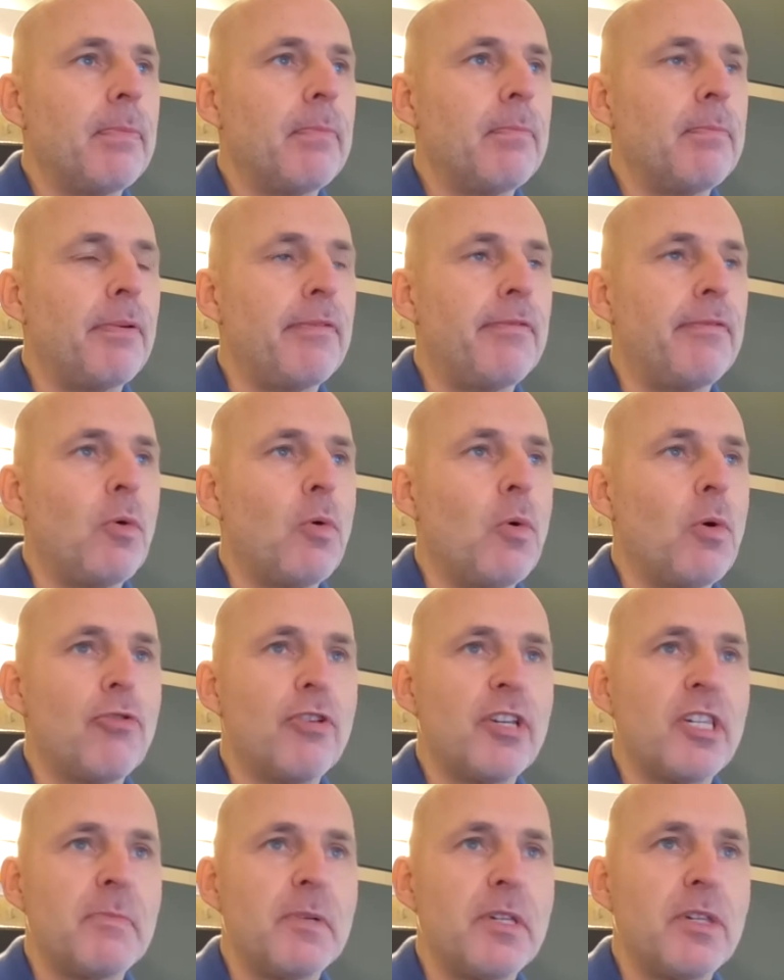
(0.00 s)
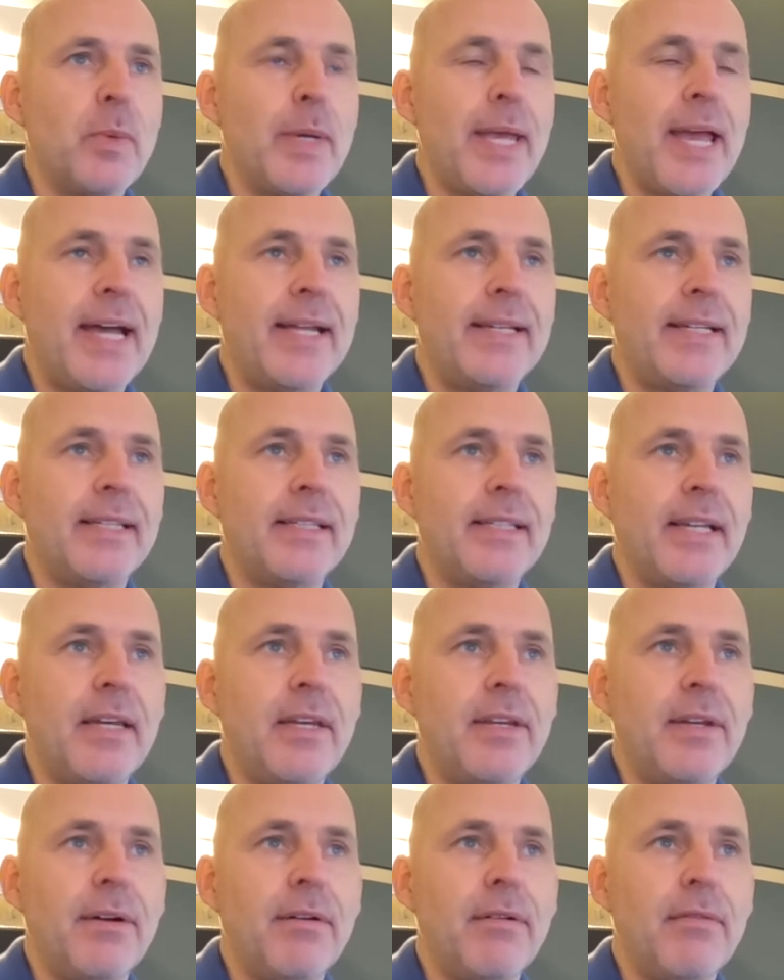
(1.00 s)
Before Christmas, we had to
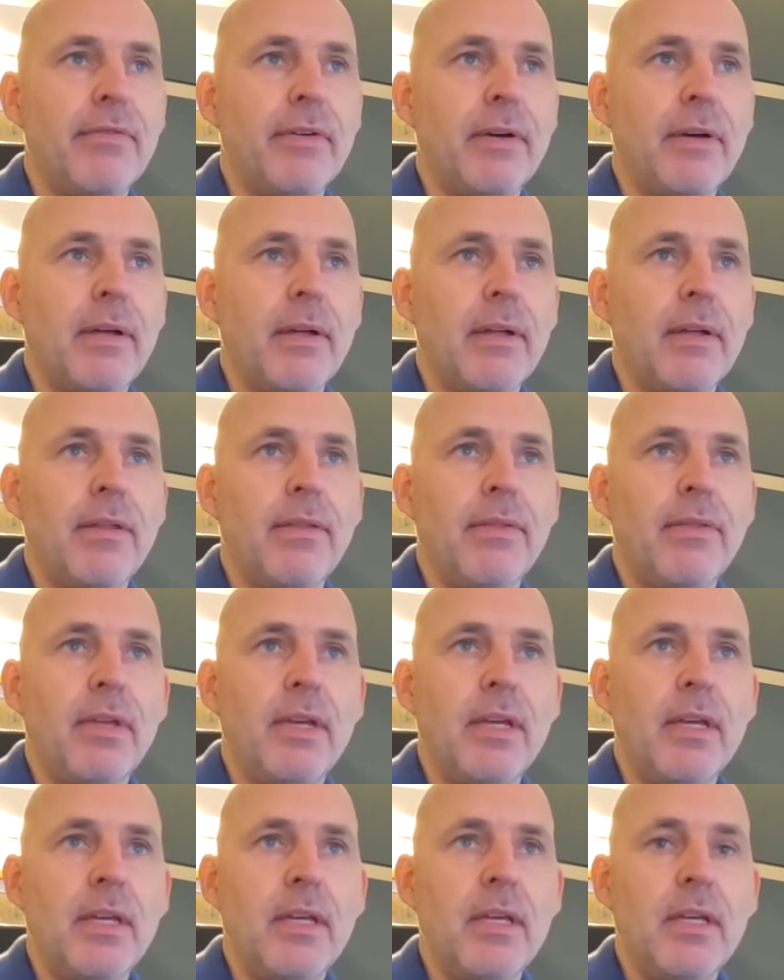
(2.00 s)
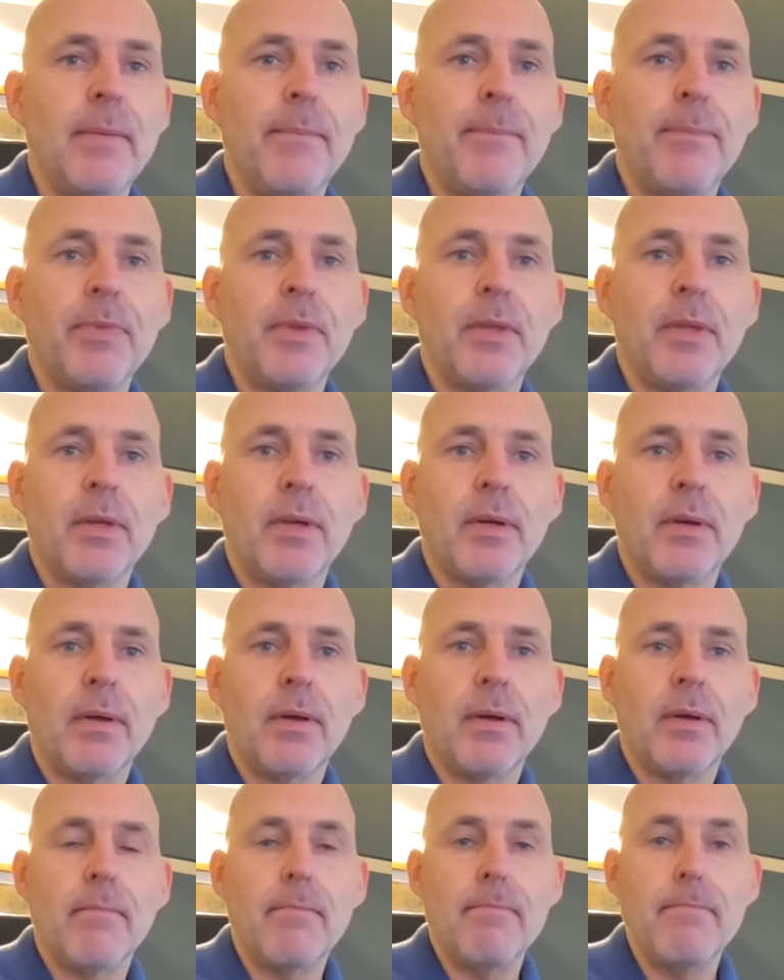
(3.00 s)
send over the
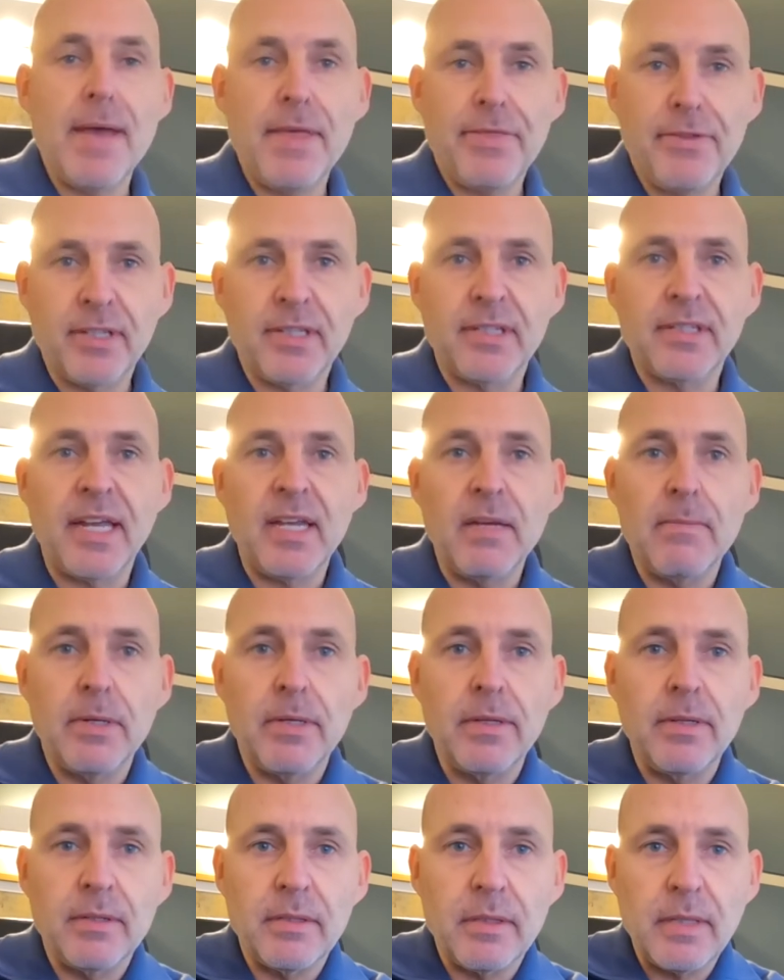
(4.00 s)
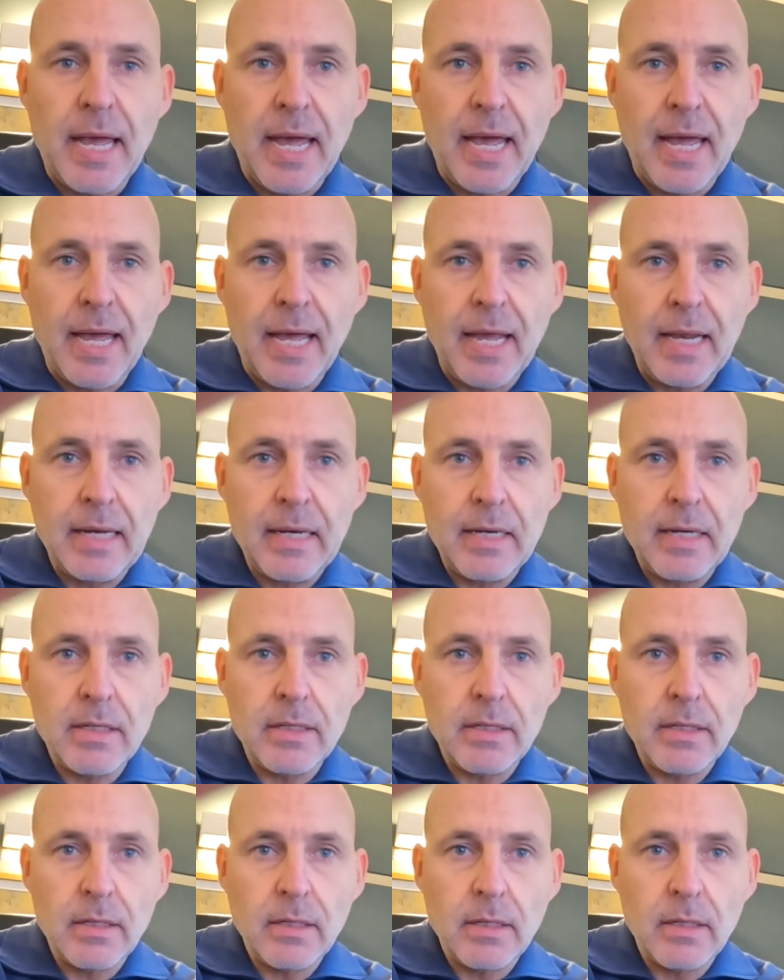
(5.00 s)
method statements
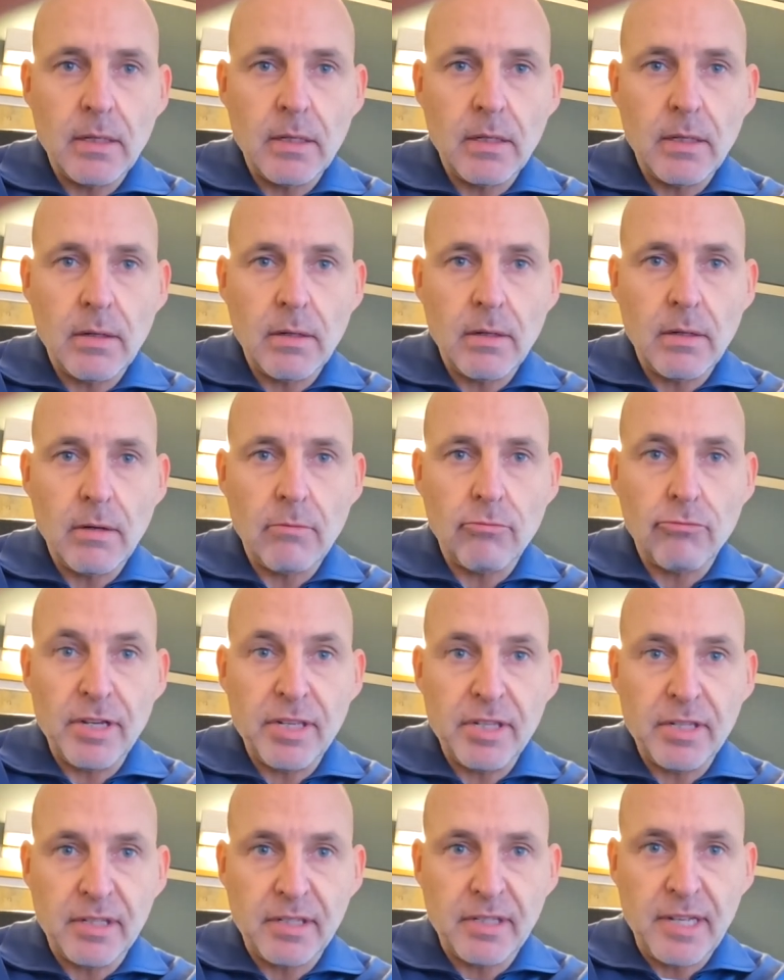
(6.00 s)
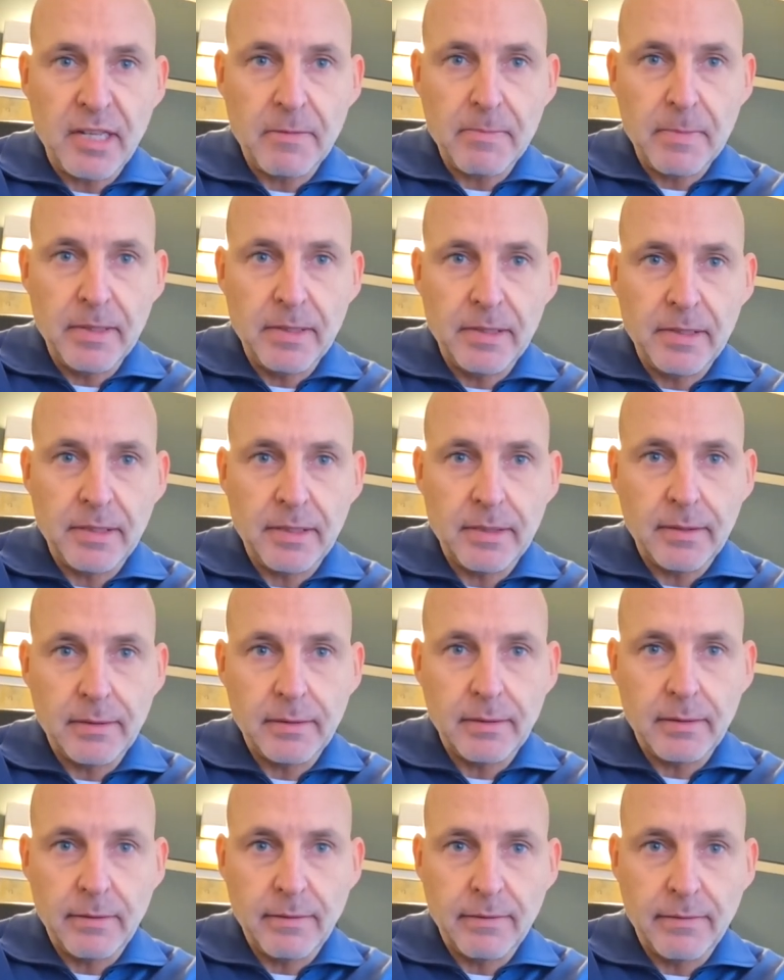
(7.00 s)
and risk assessments
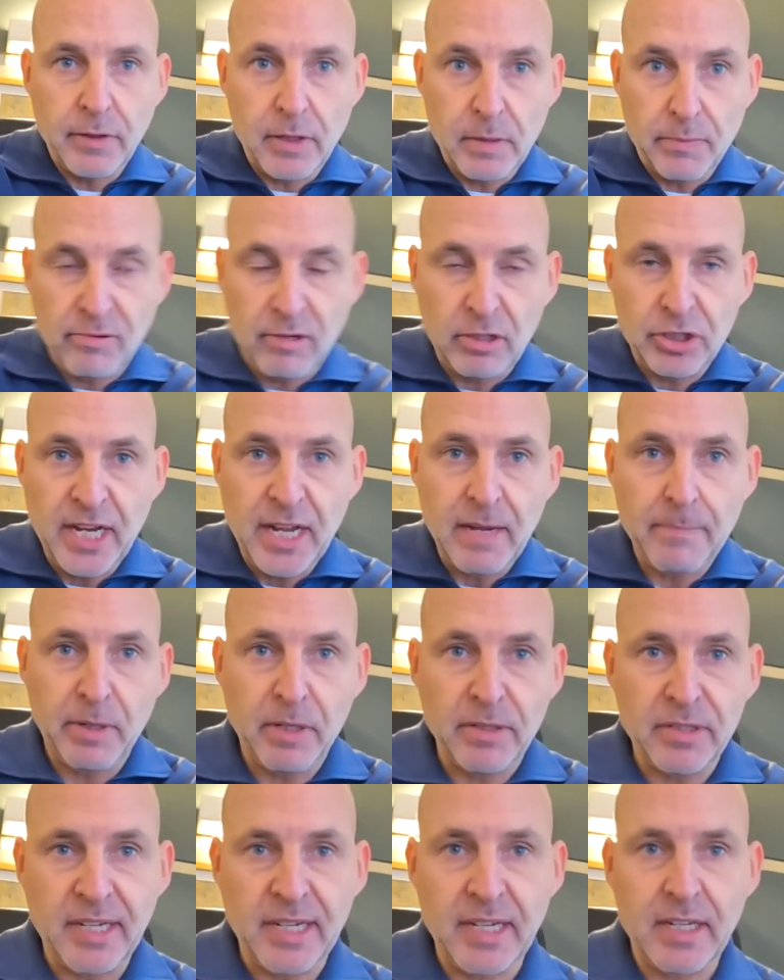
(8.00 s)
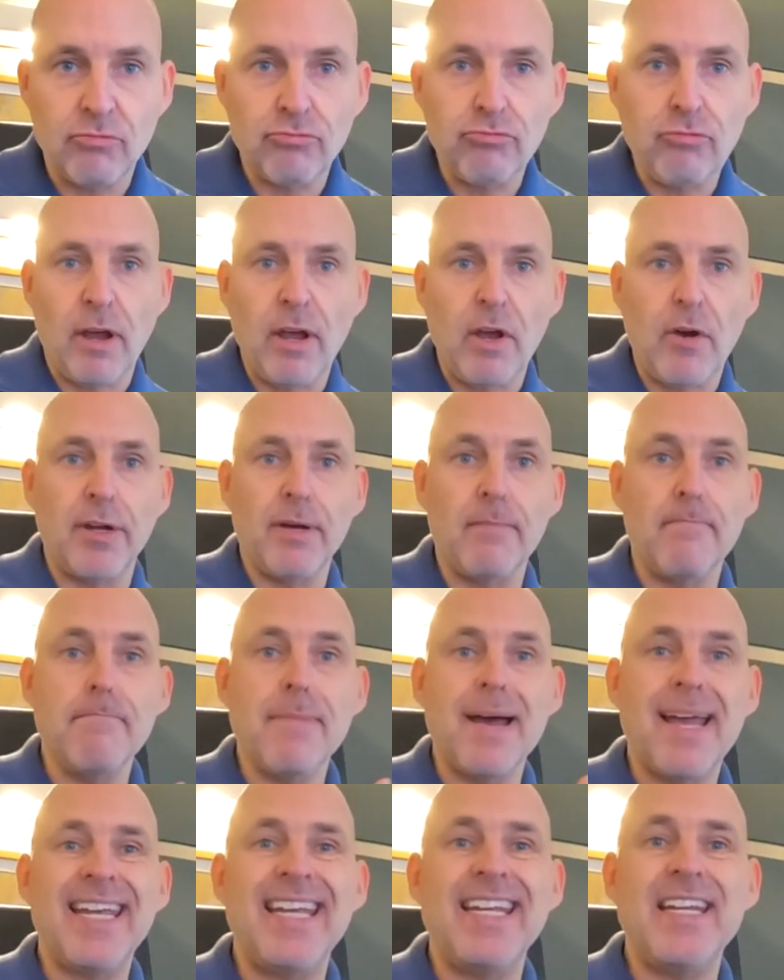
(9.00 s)
for the project because it is right on a
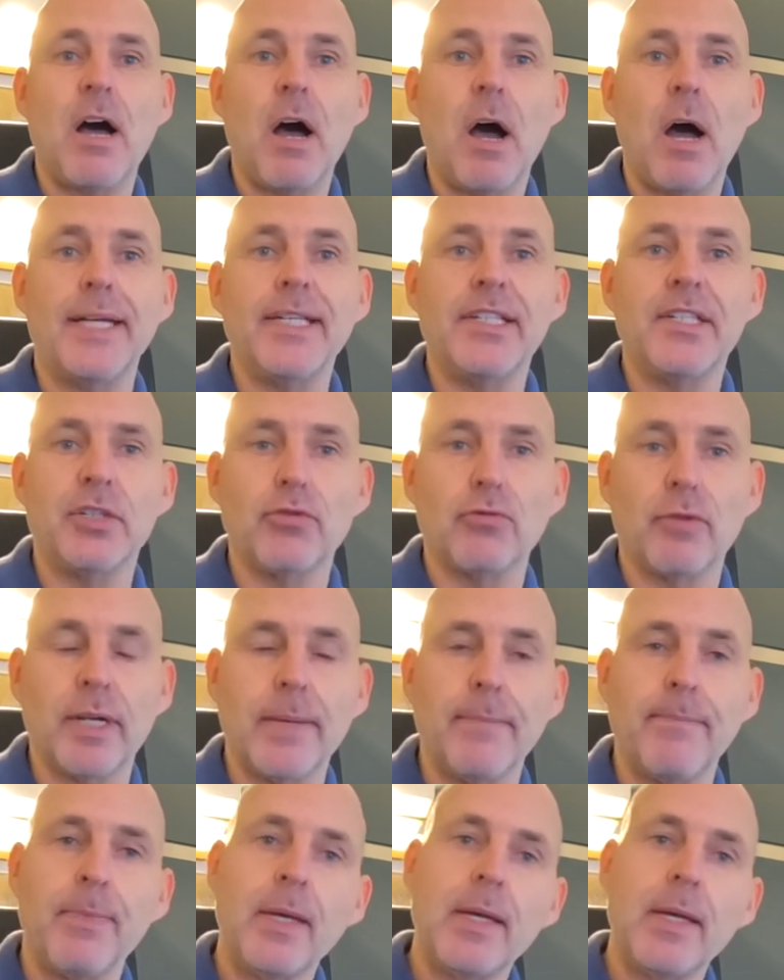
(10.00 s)
main high street.